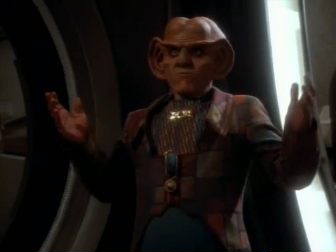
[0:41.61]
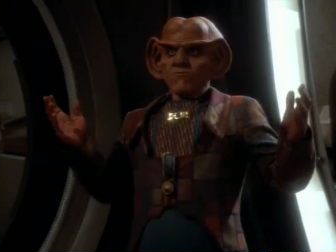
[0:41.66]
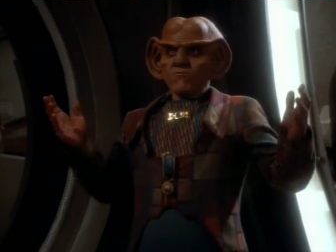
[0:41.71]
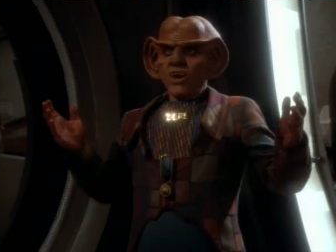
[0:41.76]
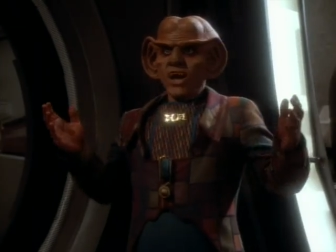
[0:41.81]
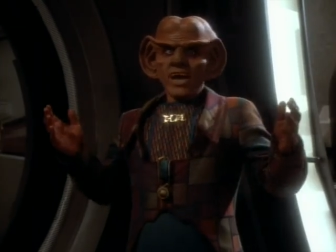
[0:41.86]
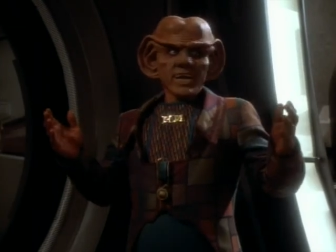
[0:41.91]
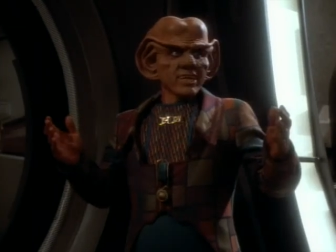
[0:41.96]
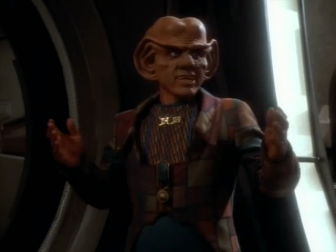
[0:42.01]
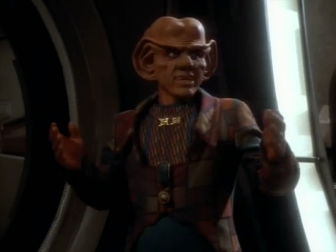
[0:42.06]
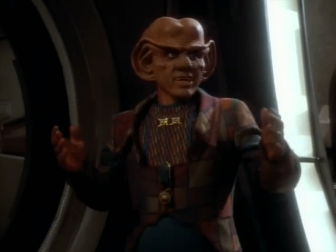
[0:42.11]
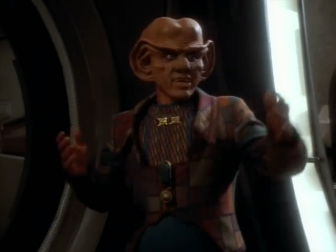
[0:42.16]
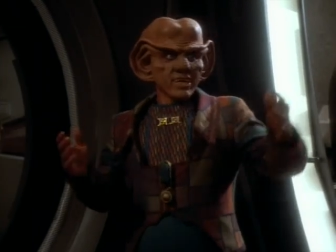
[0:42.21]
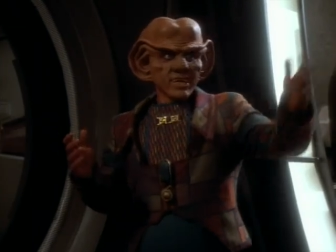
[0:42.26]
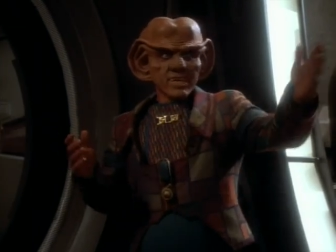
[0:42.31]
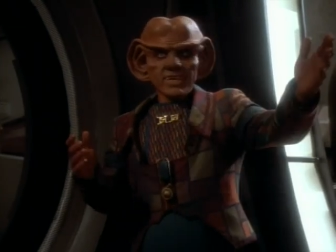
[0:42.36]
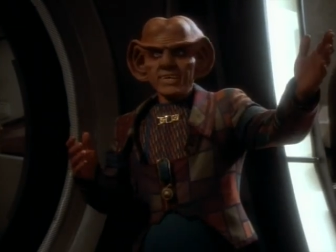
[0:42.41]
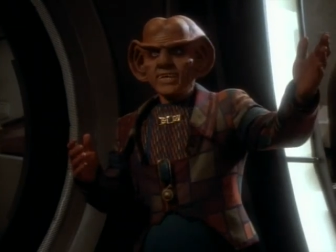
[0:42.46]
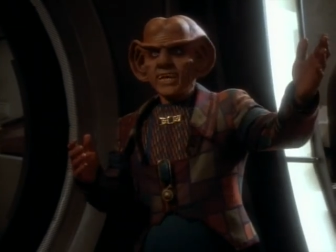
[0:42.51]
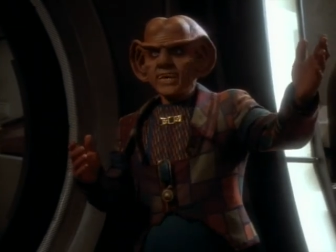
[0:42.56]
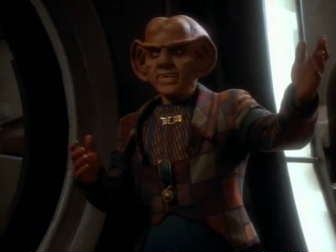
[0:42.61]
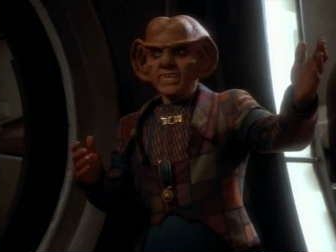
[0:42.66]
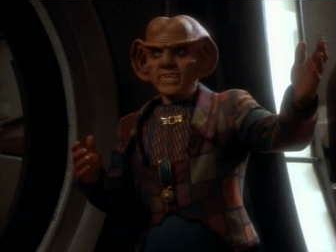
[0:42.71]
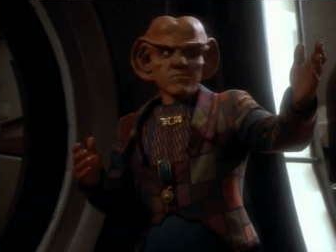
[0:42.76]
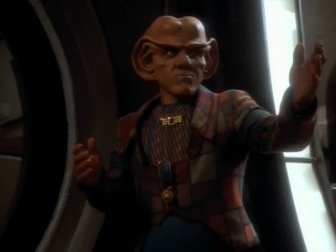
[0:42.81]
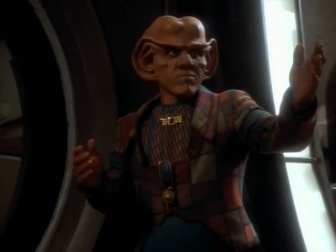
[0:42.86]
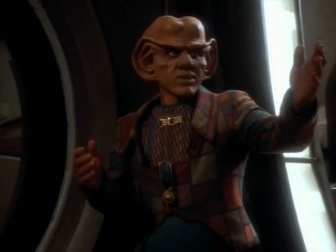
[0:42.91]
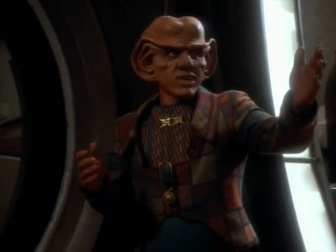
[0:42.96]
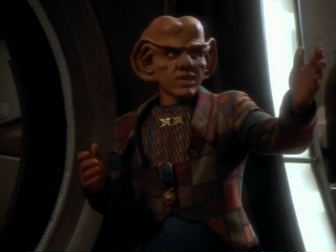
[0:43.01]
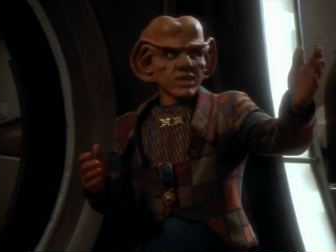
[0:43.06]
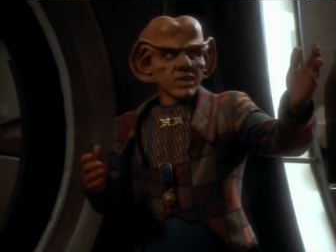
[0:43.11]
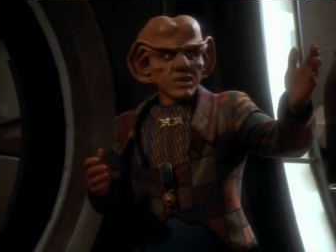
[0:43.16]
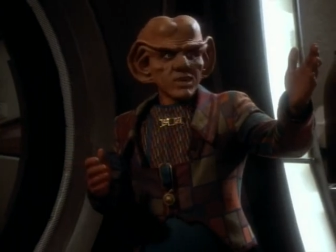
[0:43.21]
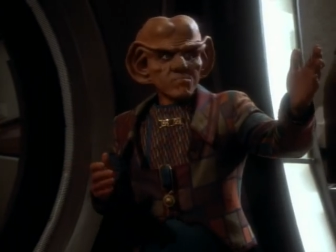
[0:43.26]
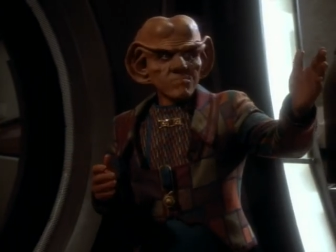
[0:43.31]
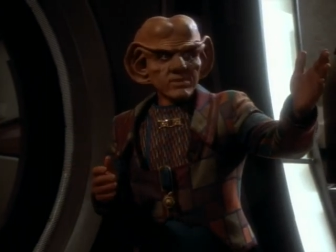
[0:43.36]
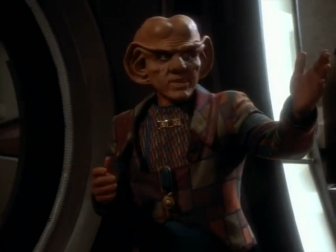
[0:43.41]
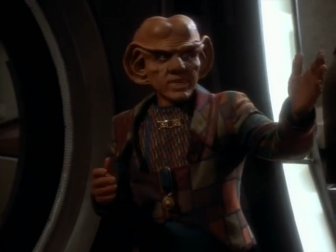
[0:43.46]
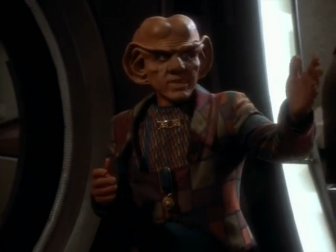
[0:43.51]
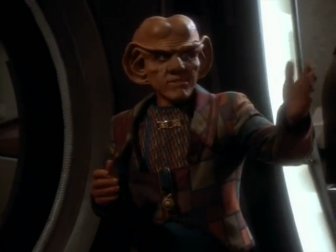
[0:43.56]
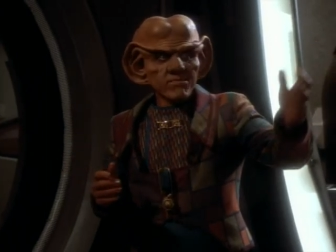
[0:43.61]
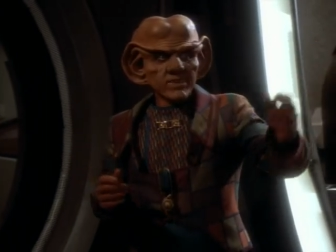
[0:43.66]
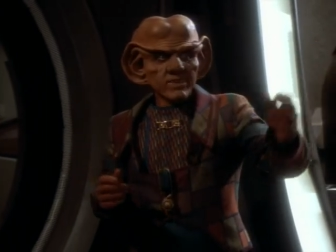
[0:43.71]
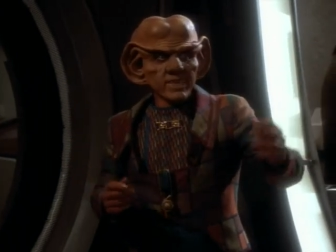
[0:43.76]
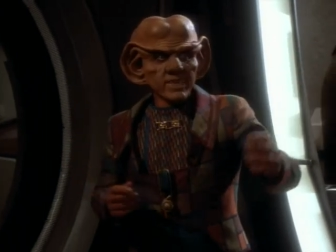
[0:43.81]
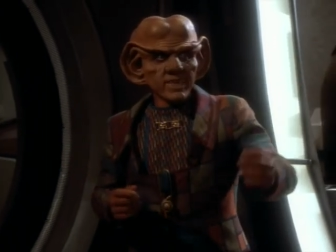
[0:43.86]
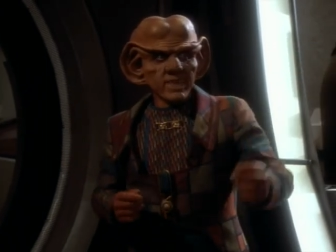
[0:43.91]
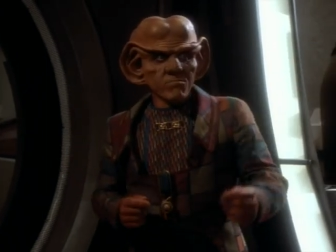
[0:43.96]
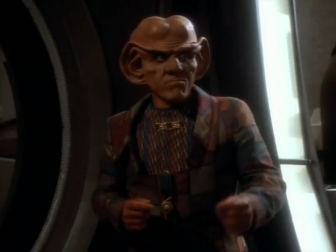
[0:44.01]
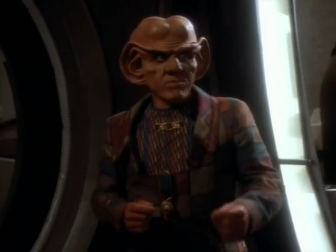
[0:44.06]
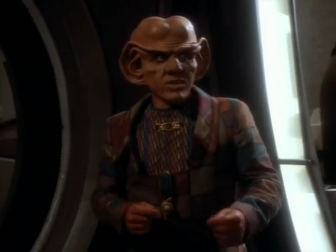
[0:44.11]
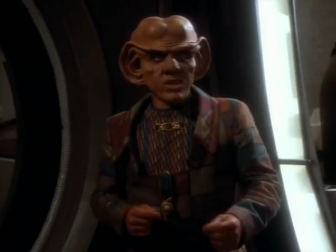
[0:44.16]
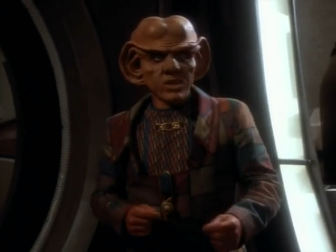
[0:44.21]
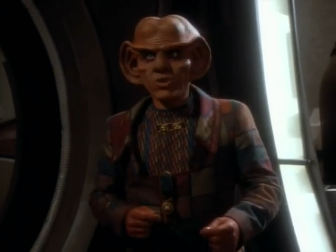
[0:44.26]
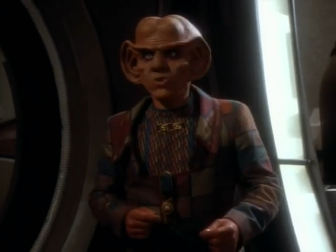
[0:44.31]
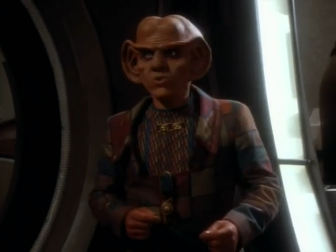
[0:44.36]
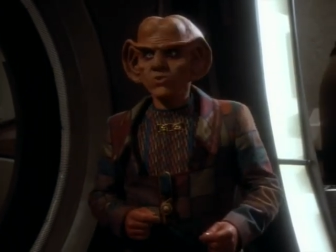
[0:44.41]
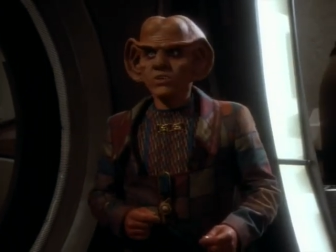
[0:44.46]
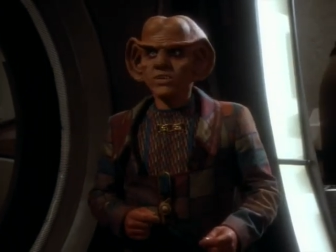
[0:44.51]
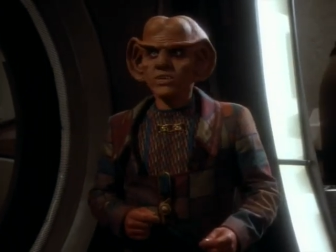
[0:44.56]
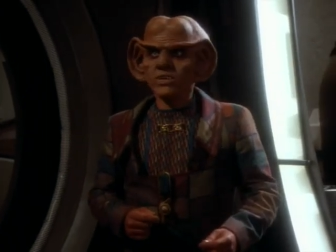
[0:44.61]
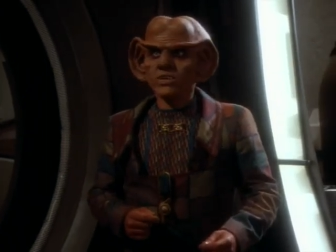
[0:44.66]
Fine. Take them, but leave Natima alone.